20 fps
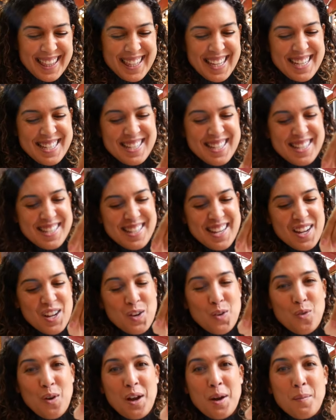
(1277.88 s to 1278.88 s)
This is
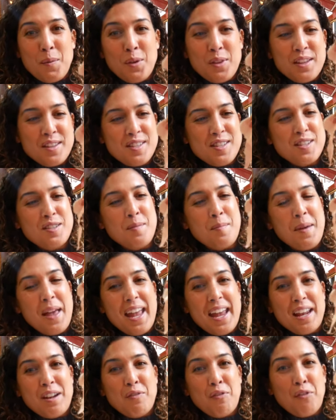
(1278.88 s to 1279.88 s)
incredible. This is
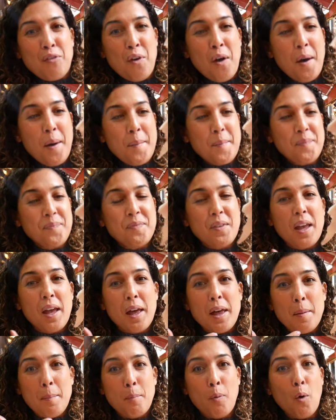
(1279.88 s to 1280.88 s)
made from
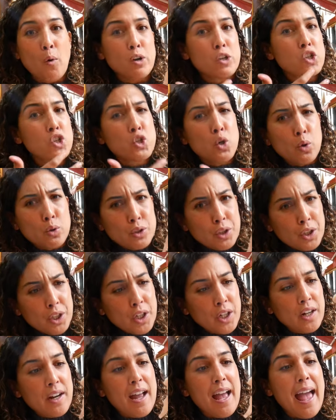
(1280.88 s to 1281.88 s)
pork
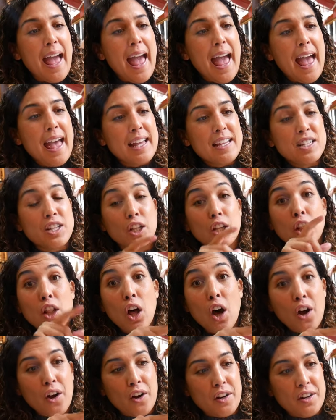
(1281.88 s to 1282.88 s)
shoulder and
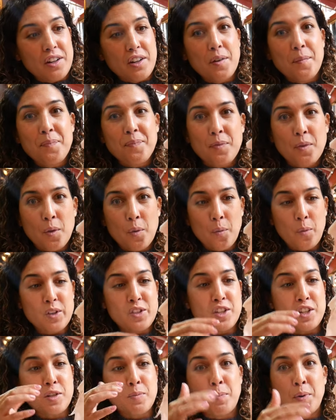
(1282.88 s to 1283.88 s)
lard,
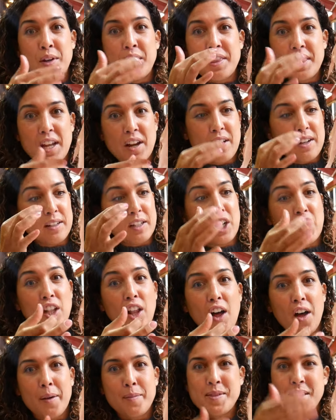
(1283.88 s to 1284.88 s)
which is put in there in
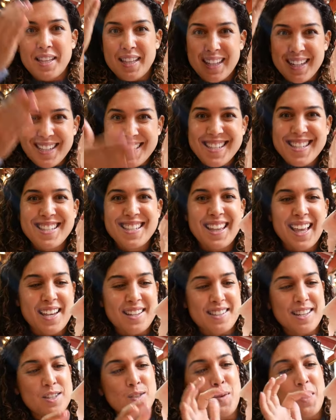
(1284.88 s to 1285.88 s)
globs and then it's
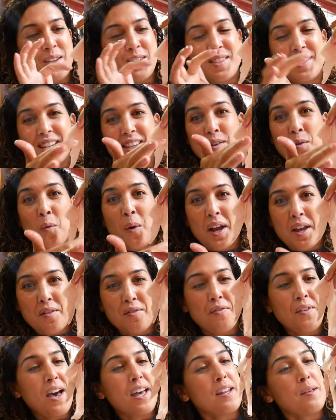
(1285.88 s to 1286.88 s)
sliced. That's why you see the
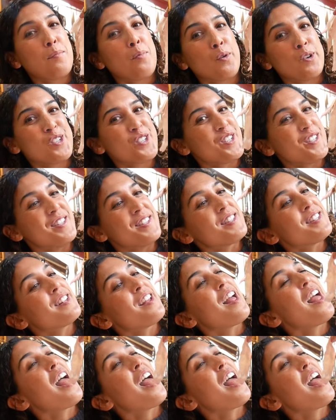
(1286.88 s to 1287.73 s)
white fatty portions.